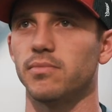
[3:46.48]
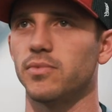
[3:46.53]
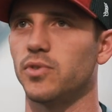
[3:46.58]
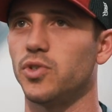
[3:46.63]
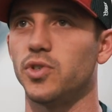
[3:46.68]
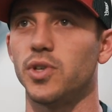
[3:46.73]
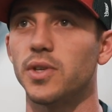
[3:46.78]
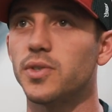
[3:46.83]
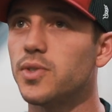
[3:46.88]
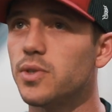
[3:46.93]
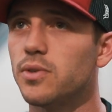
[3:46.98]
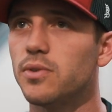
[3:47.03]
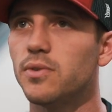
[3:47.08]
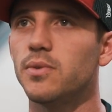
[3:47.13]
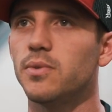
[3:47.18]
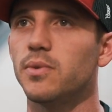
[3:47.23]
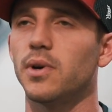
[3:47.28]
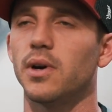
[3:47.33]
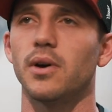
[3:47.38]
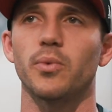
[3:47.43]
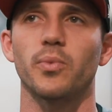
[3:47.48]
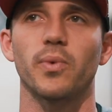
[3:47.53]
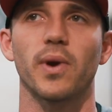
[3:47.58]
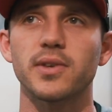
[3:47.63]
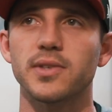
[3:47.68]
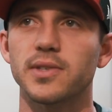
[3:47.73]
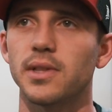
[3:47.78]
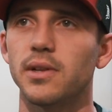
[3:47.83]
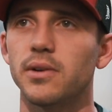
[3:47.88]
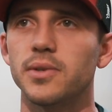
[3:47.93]
jiu-jitsu,
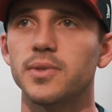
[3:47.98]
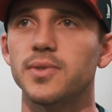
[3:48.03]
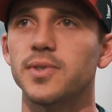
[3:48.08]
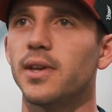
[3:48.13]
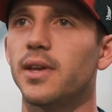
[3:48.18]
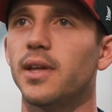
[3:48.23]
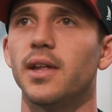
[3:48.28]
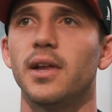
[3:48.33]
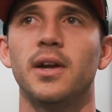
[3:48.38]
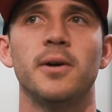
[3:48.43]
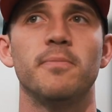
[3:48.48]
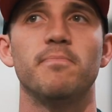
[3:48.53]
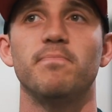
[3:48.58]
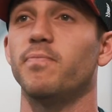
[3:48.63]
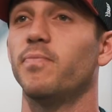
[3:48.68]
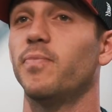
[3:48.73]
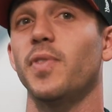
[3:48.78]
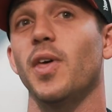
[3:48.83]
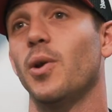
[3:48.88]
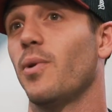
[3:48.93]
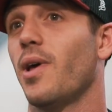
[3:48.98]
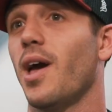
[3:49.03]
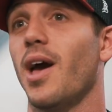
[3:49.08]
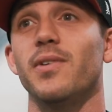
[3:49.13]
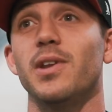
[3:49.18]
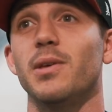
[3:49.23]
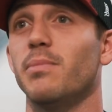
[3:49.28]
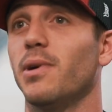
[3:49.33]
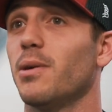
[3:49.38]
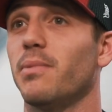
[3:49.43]
wrestlers, they don't have
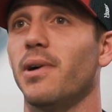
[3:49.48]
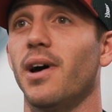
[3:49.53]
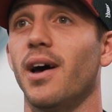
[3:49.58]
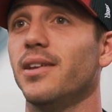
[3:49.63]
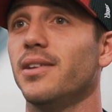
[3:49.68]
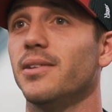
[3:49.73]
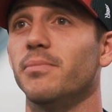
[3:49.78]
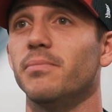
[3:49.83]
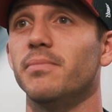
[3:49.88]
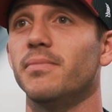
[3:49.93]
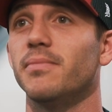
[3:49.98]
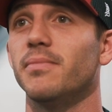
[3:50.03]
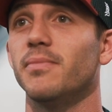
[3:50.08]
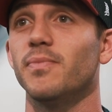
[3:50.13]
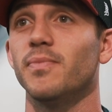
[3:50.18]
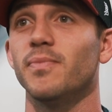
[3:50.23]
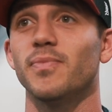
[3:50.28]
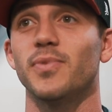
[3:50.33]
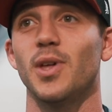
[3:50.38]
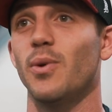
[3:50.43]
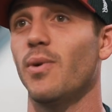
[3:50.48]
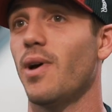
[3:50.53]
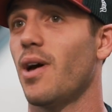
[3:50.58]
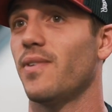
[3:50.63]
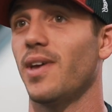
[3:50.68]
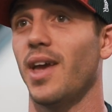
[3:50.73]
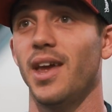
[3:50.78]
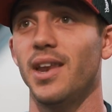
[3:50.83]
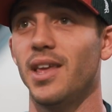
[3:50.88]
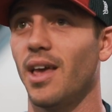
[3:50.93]
anybody behind them. They don't
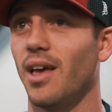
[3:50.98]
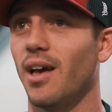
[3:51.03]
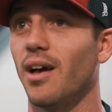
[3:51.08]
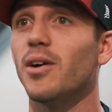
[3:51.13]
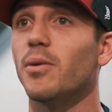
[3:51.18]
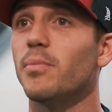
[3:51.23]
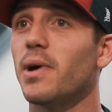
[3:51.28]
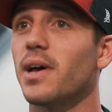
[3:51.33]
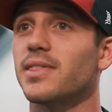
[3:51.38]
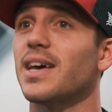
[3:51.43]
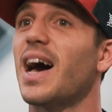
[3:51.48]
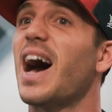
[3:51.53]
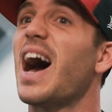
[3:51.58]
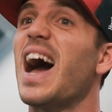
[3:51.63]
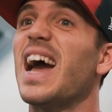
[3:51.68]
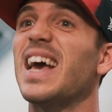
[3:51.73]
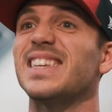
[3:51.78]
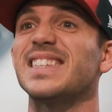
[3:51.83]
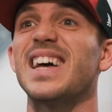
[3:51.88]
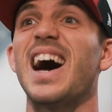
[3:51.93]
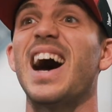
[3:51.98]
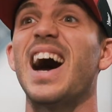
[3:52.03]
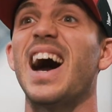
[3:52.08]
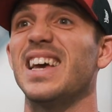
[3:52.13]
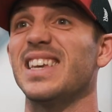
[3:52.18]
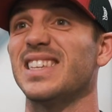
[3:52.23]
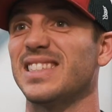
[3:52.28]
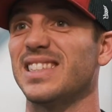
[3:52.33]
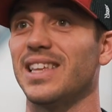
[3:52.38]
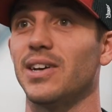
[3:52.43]
have any help. At the
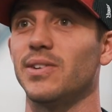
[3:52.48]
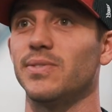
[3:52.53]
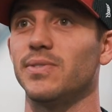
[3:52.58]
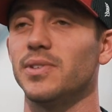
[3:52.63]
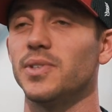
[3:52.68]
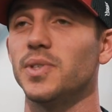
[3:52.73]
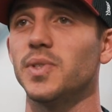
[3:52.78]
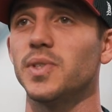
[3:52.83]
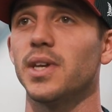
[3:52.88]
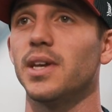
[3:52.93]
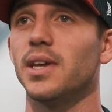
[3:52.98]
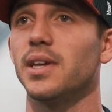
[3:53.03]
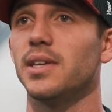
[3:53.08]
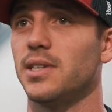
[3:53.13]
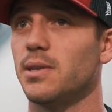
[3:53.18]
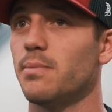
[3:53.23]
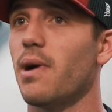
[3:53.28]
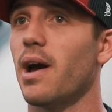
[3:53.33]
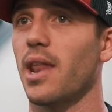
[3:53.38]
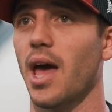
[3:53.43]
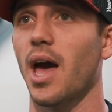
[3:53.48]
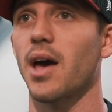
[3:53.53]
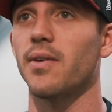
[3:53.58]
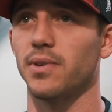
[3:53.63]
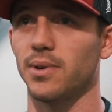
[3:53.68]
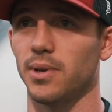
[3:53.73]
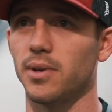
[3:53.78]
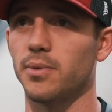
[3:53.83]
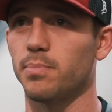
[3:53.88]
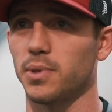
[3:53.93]
highest levels, you might have
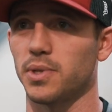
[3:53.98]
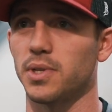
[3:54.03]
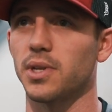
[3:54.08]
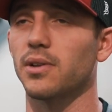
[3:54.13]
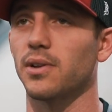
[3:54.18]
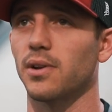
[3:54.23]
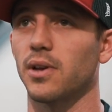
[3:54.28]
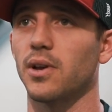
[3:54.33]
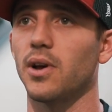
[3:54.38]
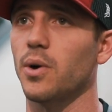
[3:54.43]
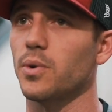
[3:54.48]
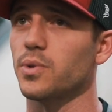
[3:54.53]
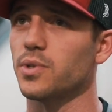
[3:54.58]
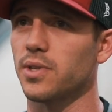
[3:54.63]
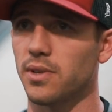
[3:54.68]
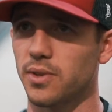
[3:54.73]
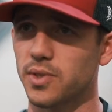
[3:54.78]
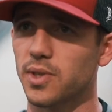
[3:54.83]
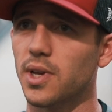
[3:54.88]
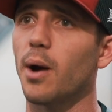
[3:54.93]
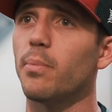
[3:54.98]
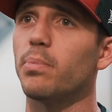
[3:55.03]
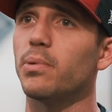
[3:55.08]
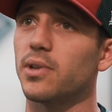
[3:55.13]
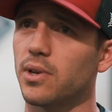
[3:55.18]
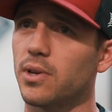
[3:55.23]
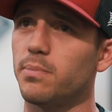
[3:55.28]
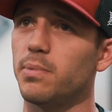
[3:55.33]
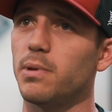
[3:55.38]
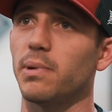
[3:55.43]
a particular coach. And there's a couple
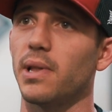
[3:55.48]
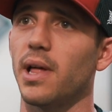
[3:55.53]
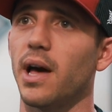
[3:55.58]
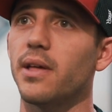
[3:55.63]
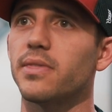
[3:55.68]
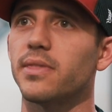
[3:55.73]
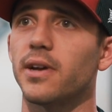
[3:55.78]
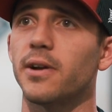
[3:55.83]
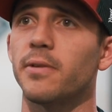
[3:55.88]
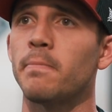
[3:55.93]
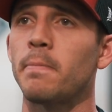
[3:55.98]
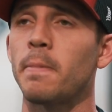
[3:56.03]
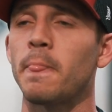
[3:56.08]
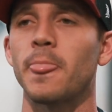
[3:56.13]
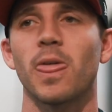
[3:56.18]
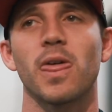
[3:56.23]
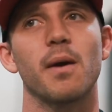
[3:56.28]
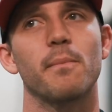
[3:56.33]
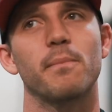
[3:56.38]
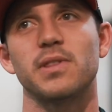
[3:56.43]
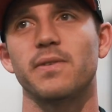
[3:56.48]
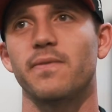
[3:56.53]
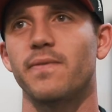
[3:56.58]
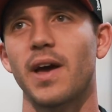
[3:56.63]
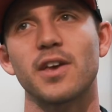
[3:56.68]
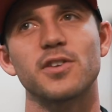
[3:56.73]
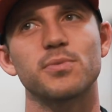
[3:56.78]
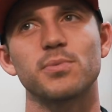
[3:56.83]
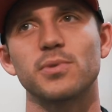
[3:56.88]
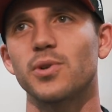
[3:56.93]
of good people out there. But the
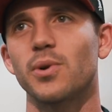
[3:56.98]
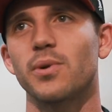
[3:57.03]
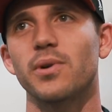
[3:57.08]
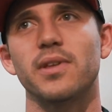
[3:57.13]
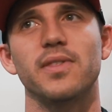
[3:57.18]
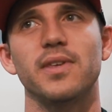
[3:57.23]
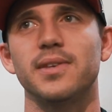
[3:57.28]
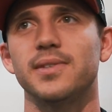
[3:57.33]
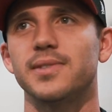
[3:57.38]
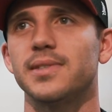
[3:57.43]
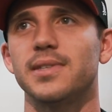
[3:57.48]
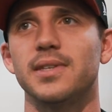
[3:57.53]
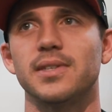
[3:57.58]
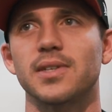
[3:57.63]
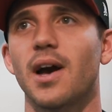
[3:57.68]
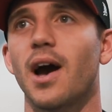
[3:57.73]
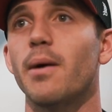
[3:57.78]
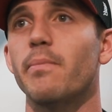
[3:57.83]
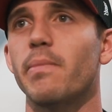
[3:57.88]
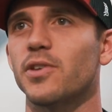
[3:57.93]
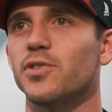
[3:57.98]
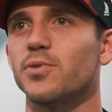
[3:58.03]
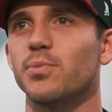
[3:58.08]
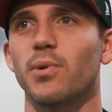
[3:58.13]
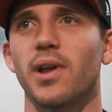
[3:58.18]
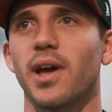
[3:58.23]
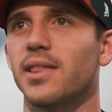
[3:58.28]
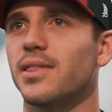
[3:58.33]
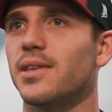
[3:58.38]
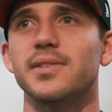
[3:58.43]
vast majority of these combat
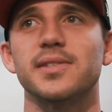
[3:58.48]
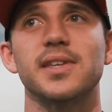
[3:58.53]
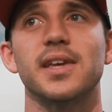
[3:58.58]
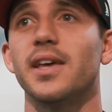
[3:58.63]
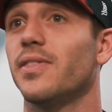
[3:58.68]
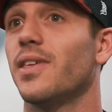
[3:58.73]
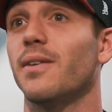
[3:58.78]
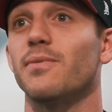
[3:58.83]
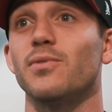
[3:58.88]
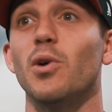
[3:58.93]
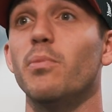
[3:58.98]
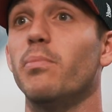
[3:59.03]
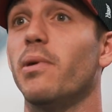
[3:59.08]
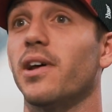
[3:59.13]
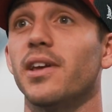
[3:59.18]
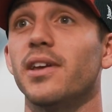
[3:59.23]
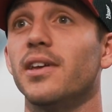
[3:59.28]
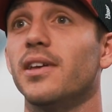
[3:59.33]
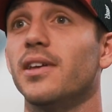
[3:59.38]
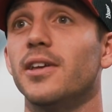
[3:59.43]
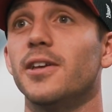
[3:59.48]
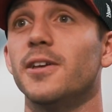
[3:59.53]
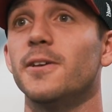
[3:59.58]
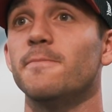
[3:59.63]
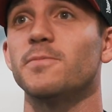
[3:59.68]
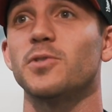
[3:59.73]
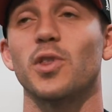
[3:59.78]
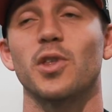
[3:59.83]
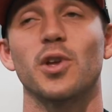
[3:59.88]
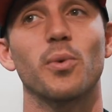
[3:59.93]
sport athletes, they have nobody.
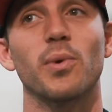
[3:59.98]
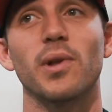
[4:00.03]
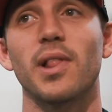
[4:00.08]
So they're